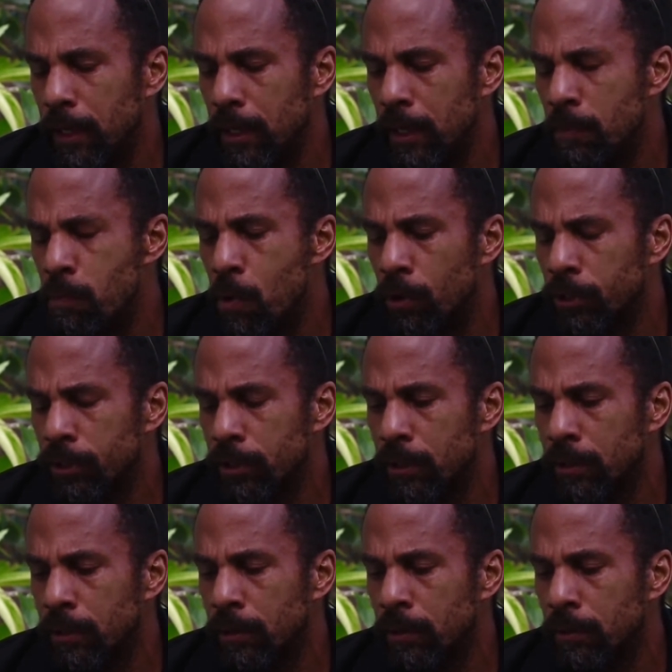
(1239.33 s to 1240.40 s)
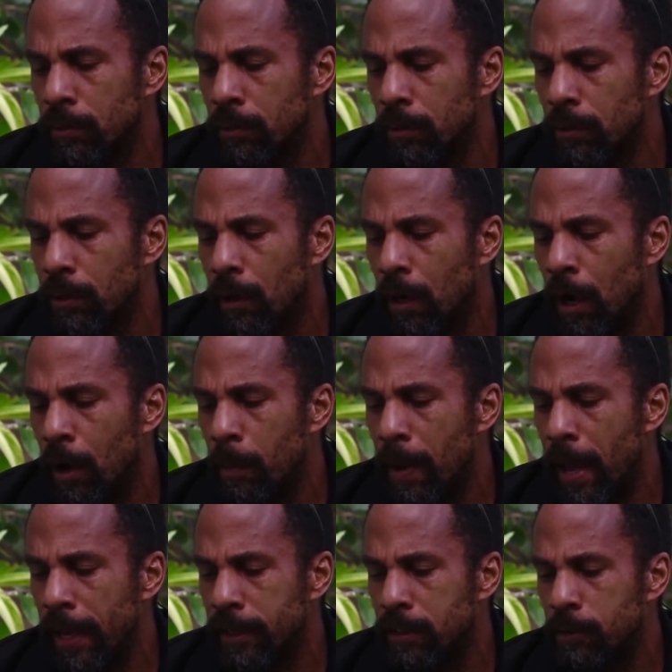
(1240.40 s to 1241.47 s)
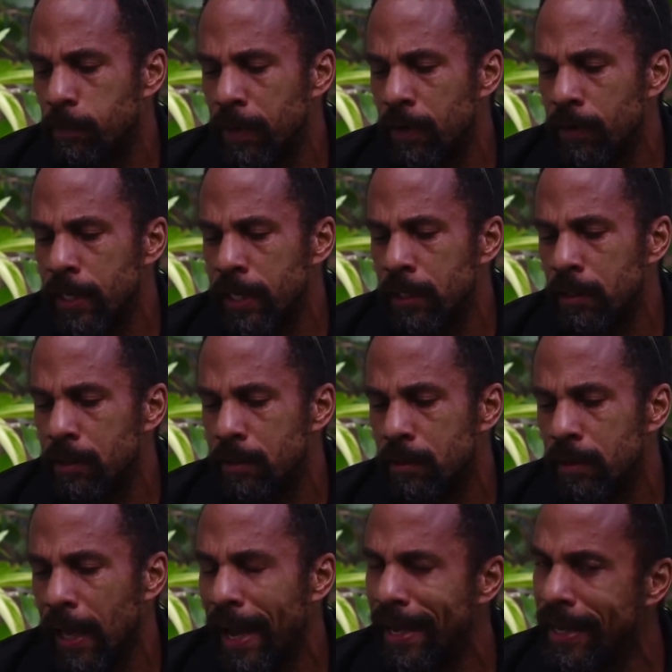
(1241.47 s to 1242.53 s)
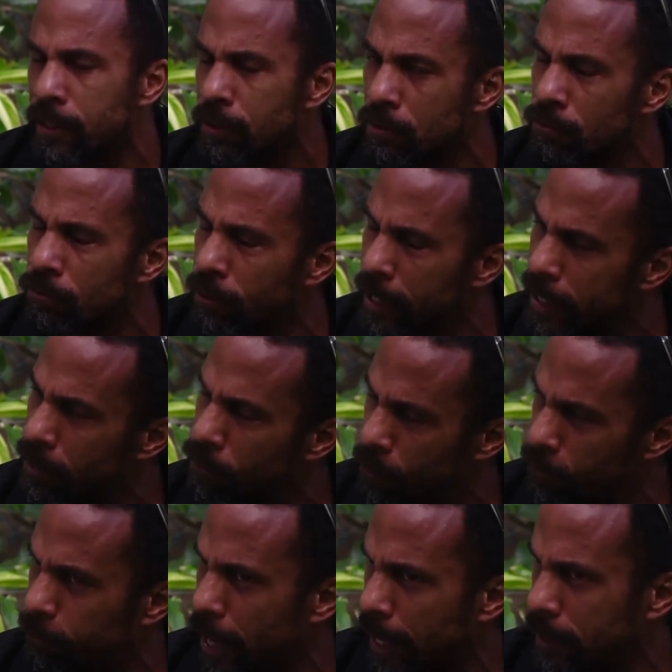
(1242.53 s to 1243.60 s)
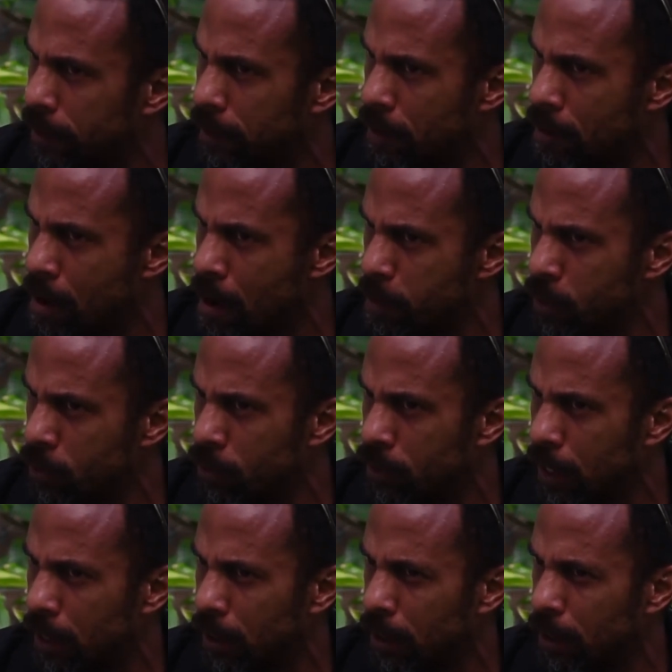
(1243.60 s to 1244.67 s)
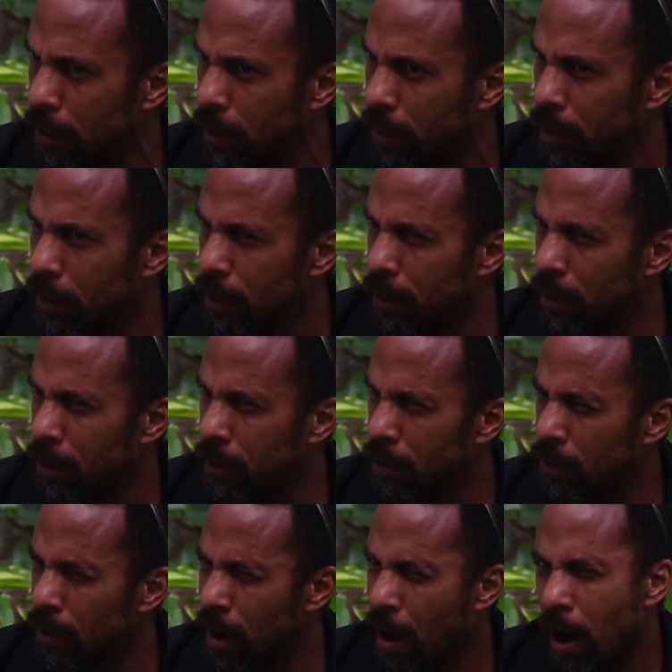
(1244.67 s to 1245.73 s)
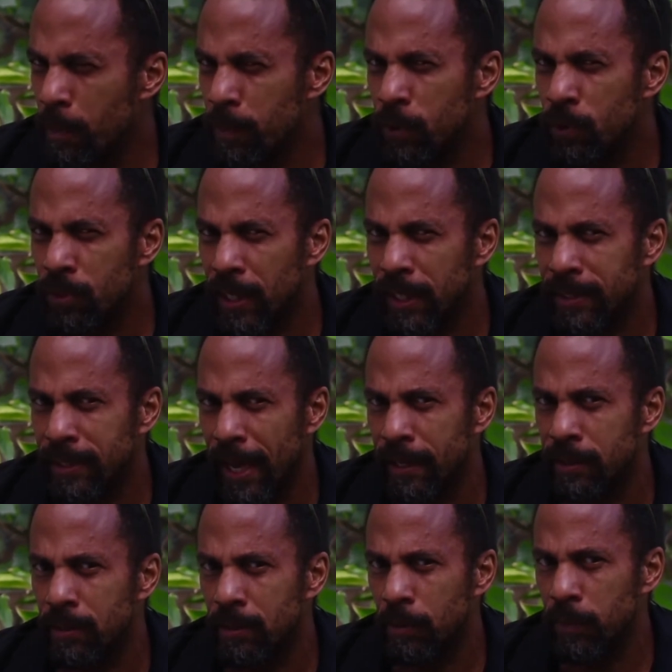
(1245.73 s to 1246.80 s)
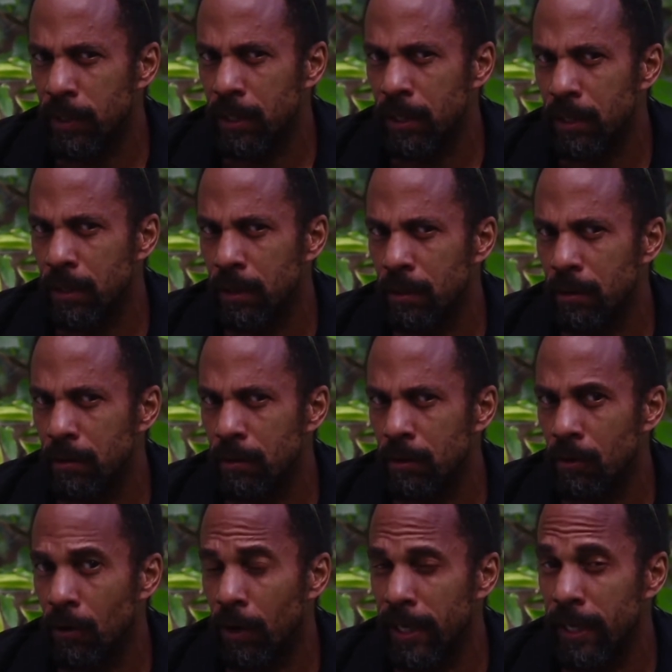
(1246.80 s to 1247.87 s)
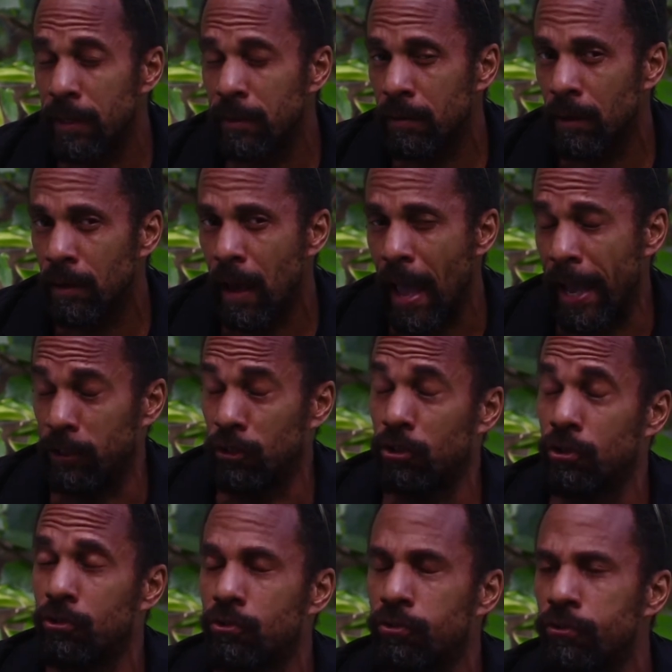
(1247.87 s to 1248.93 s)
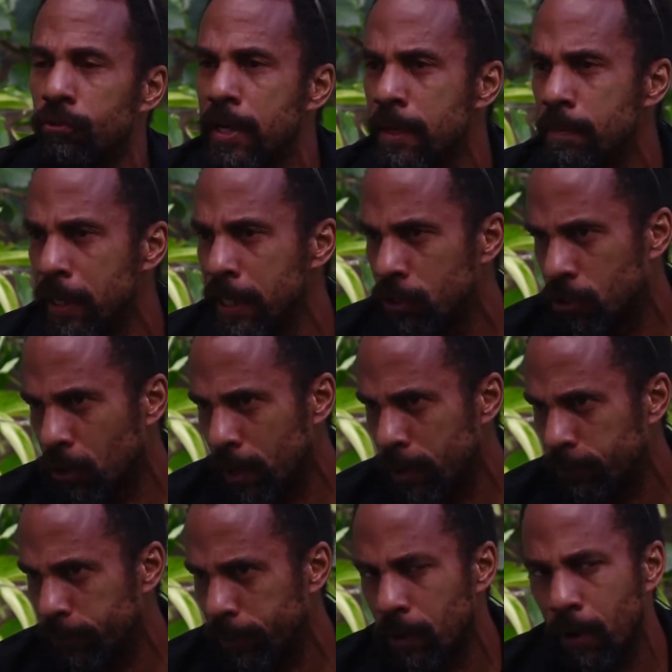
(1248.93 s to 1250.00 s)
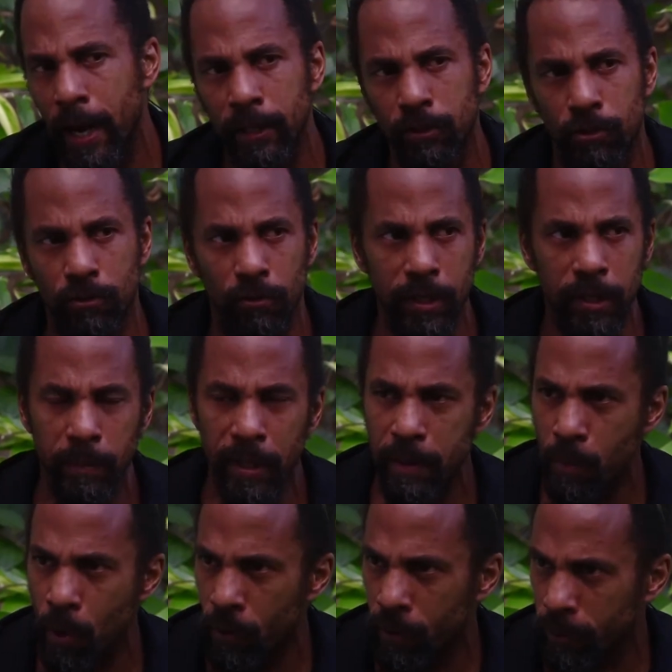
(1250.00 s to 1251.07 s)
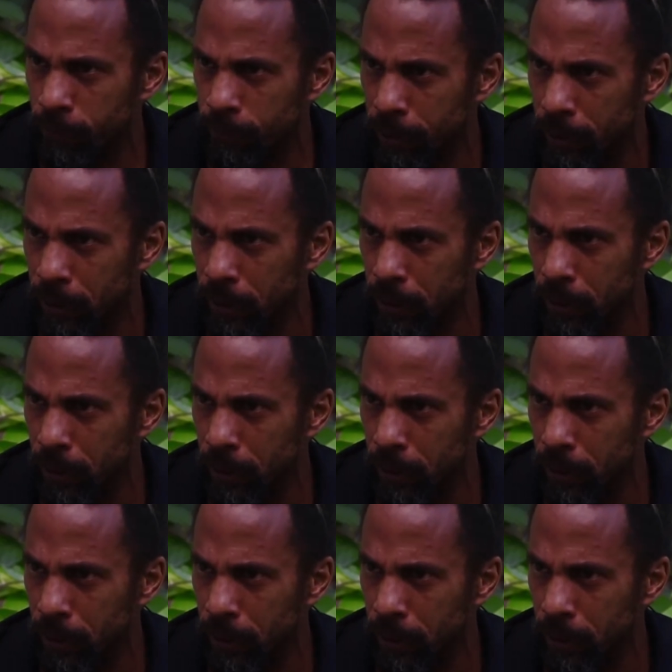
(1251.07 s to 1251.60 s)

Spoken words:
emotional experience that isn't really reflected in our music. Our music tends to be, either extremely joyful or extremely mournful.